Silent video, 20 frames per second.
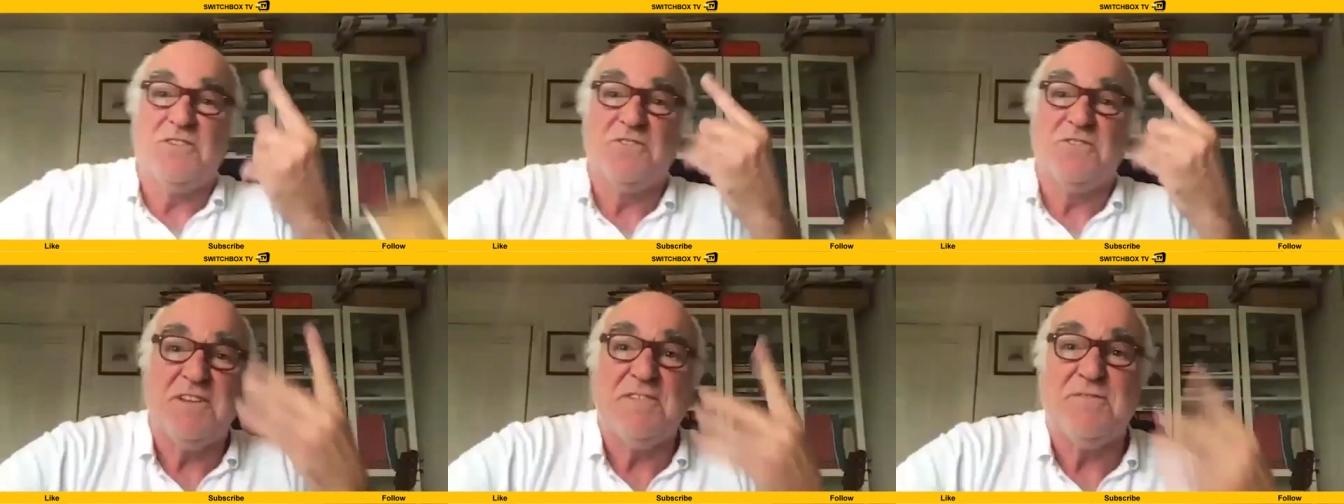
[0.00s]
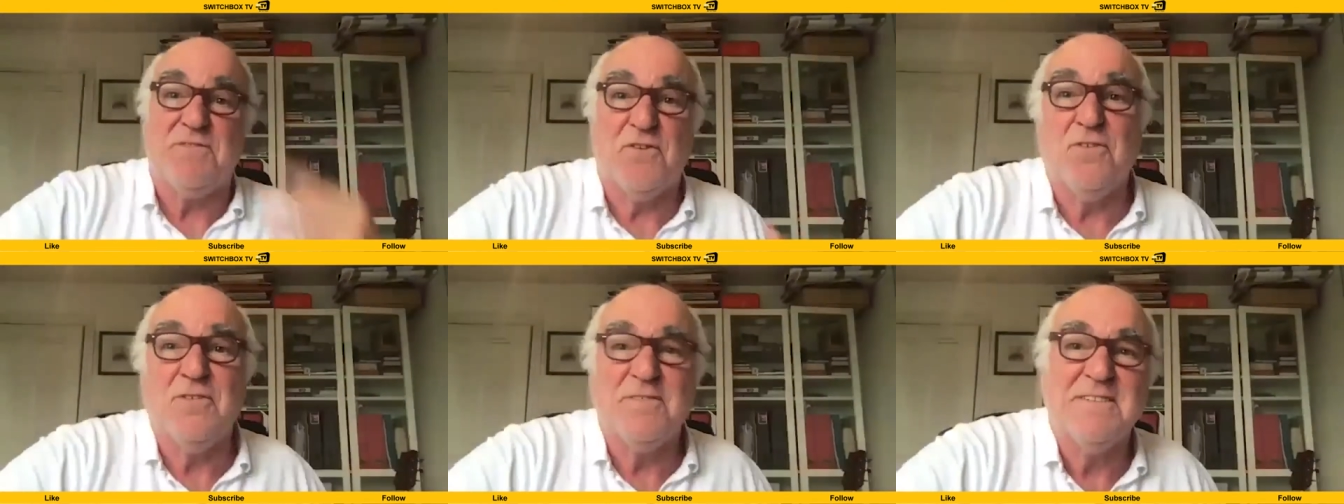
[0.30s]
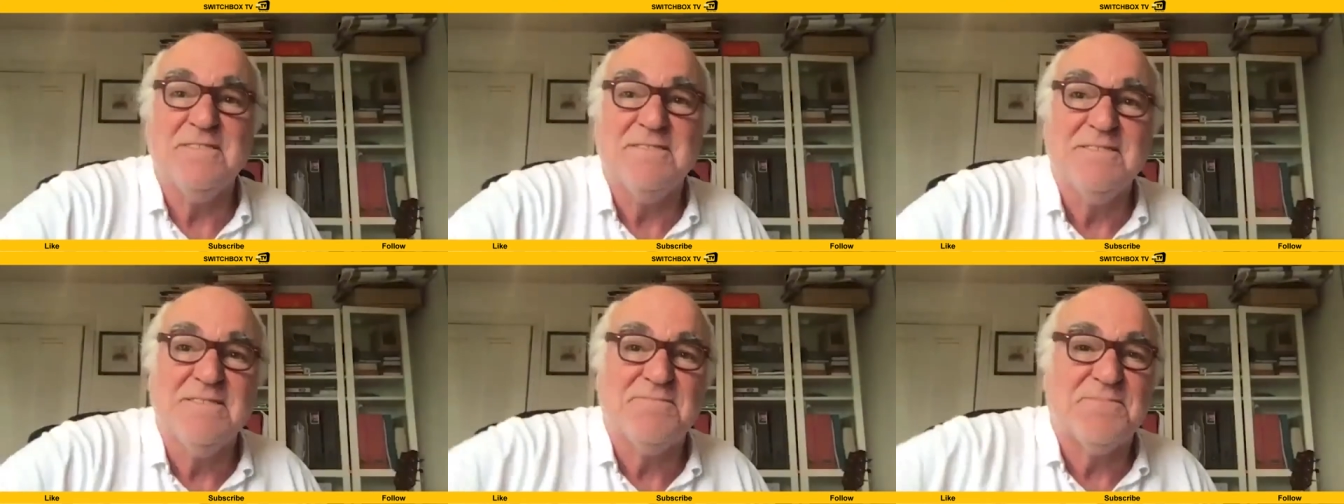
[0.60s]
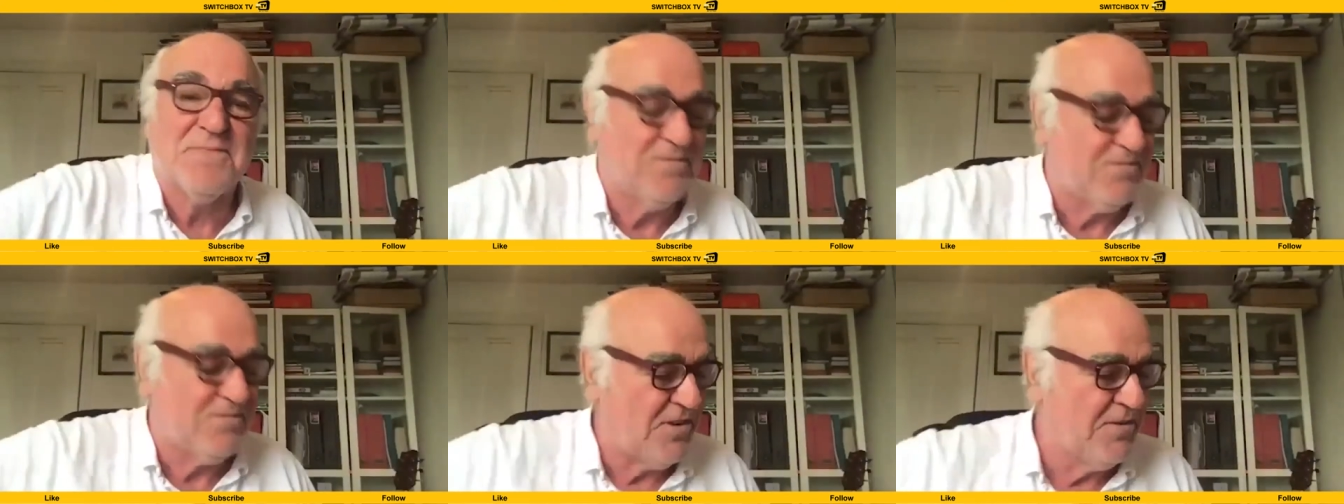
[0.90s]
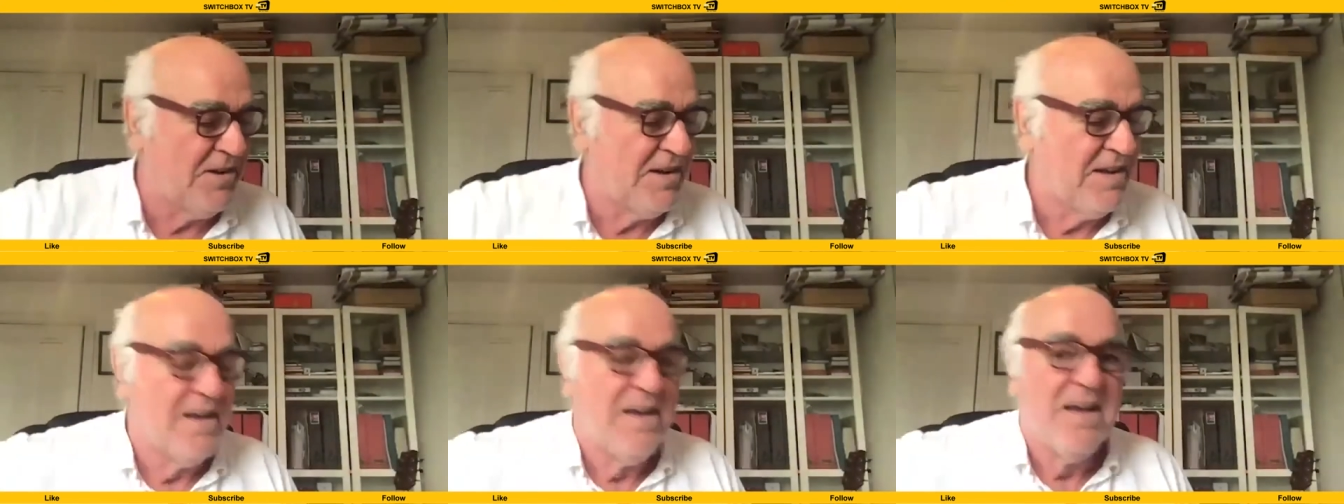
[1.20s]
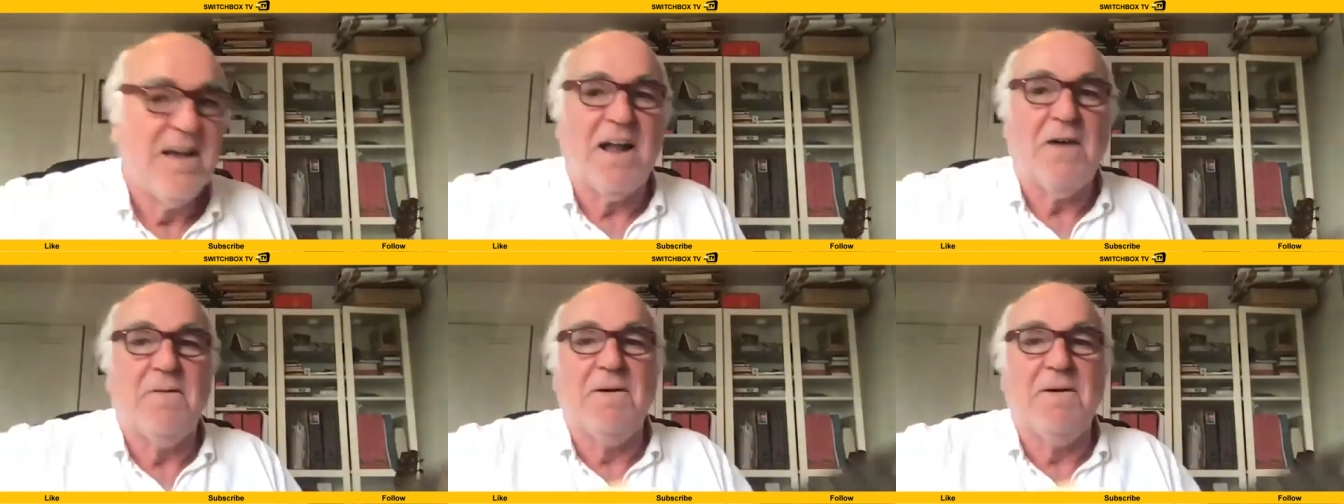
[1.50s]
3, 4, and then follow me. I